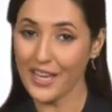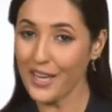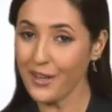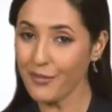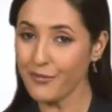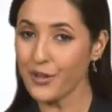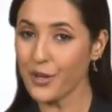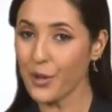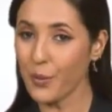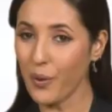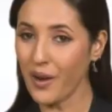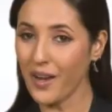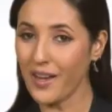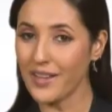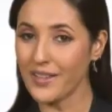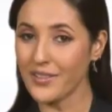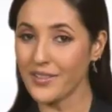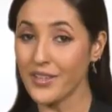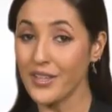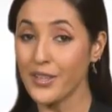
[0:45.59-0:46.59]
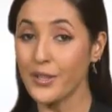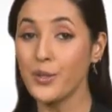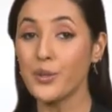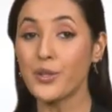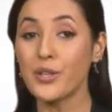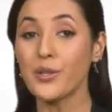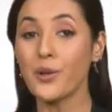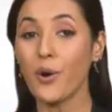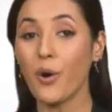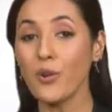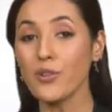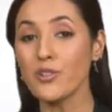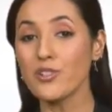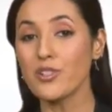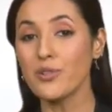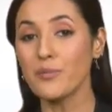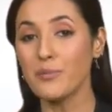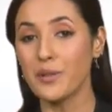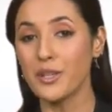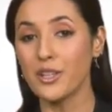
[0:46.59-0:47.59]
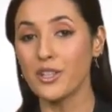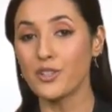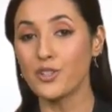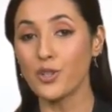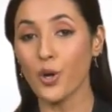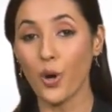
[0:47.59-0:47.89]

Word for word: If required, you can also merge